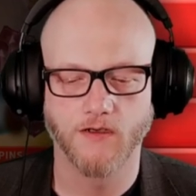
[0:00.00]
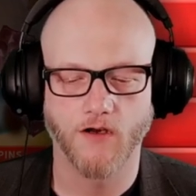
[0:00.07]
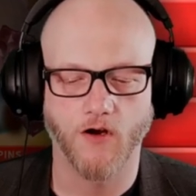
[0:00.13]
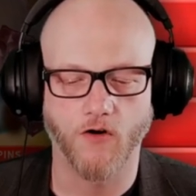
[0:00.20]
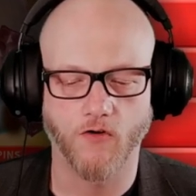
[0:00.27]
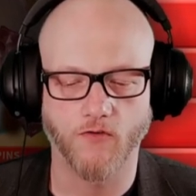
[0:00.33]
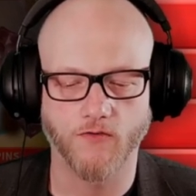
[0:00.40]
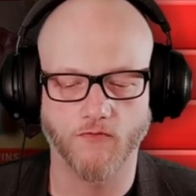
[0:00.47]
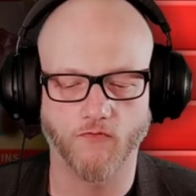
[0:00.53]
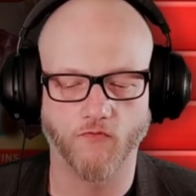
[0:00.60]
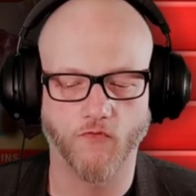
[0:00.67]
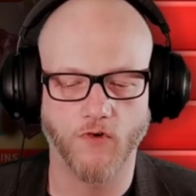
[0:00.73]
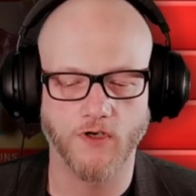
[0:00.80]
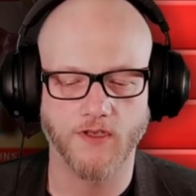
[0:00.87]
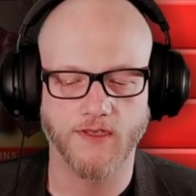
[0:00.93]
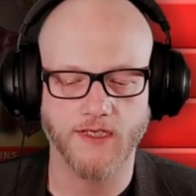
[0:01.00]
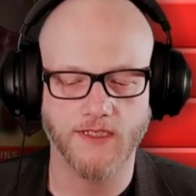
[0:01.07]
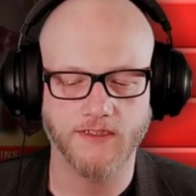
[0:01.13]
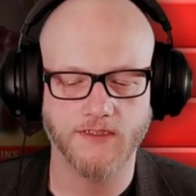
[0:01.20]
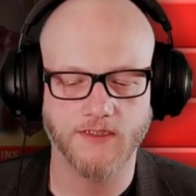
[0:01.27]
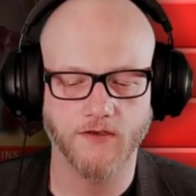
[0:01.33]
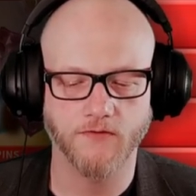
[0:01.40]
on one of
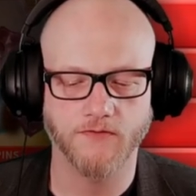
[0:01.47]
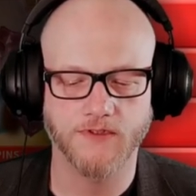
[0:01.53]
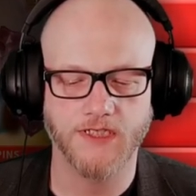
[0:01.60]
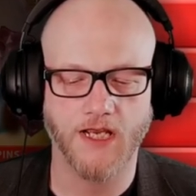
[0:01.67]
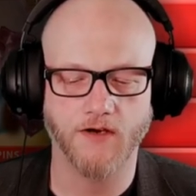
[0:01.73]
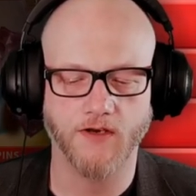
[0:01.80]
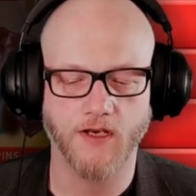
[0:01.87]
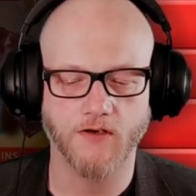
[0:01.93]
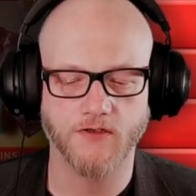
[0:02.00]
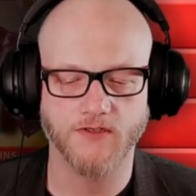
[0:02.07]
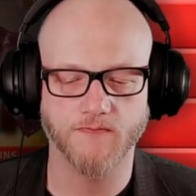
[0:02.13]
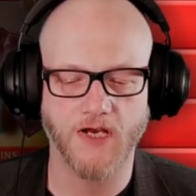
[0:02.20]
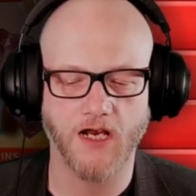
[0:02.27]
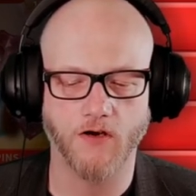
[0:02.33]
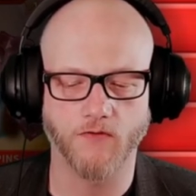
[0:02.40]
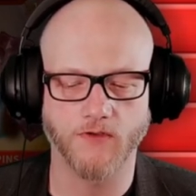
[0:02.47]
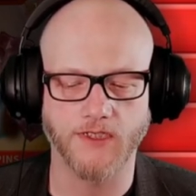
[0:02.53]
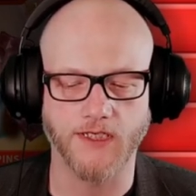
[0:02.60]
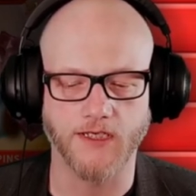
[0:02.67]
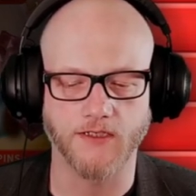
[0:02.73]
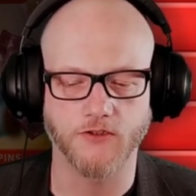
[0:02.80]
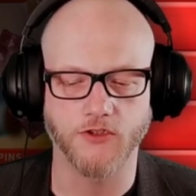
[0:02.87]
these tunes. Now, here's my
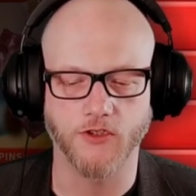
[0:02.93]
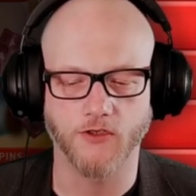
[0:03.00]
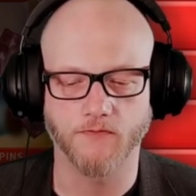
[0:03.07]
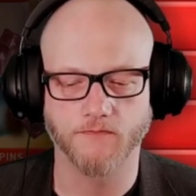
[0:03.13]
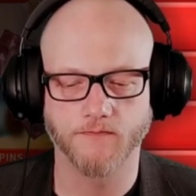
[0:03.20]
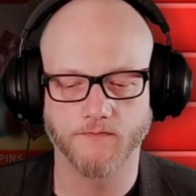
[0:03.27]
only issue.